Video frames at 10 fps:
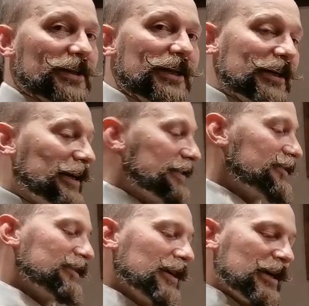its leg
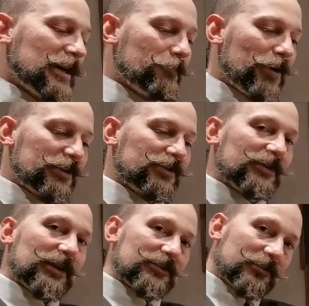against it, it bashes
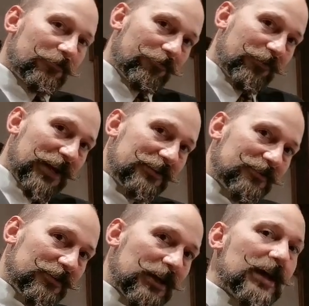against the
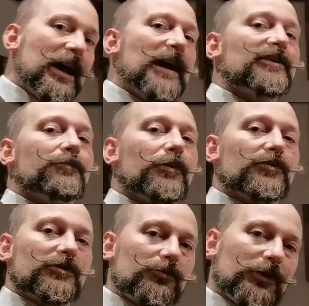flat as
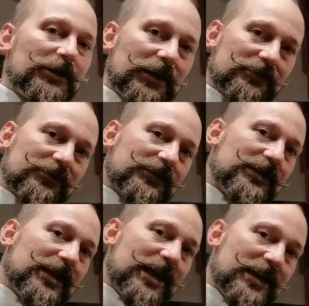opposed to against
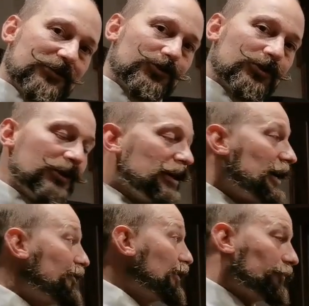the edge.
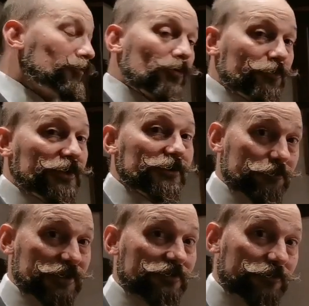And that of course makes a
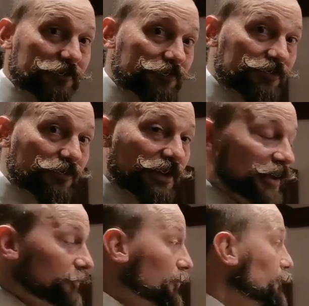massive difference to the
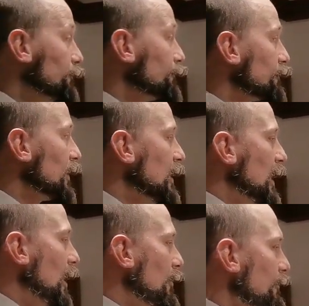animal.
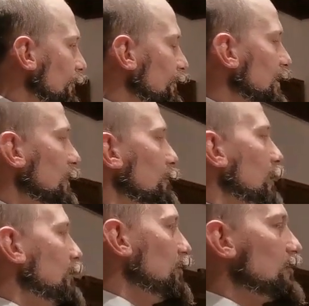However, then it
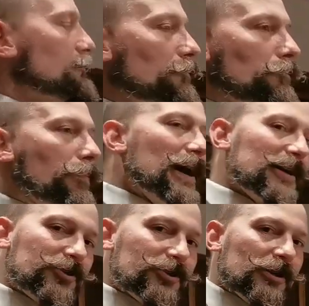might just
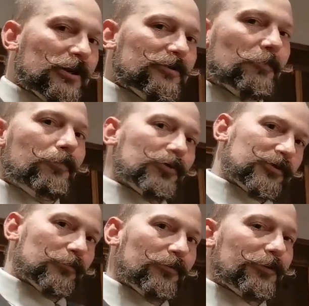bash the
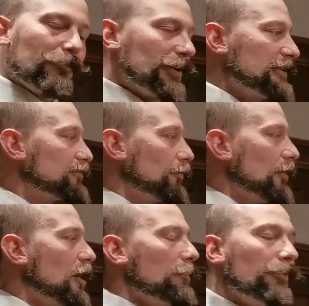bottom of the
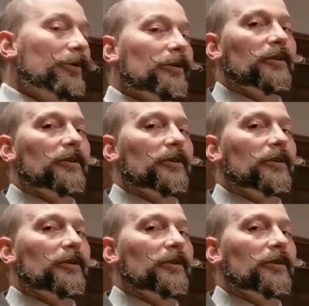petrel up